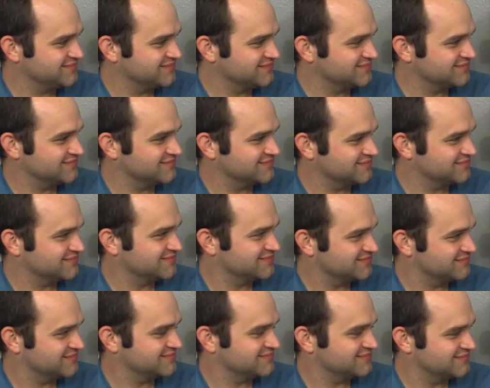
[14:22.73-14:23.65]

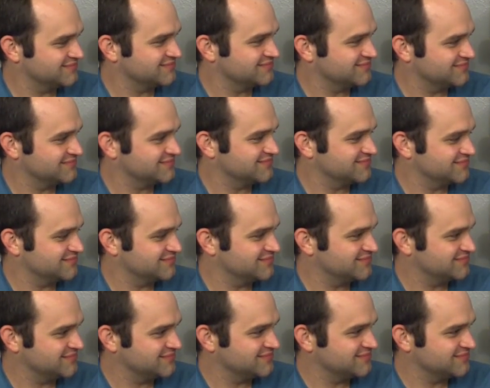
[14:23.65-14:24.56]

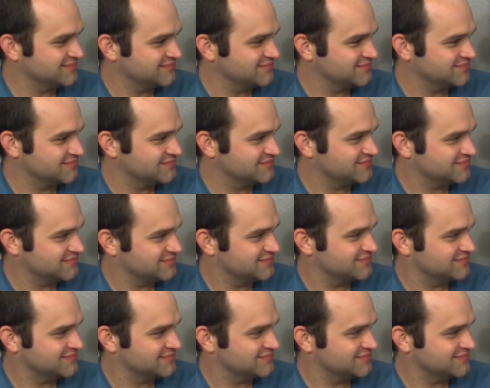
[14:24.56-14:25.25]
[no speech]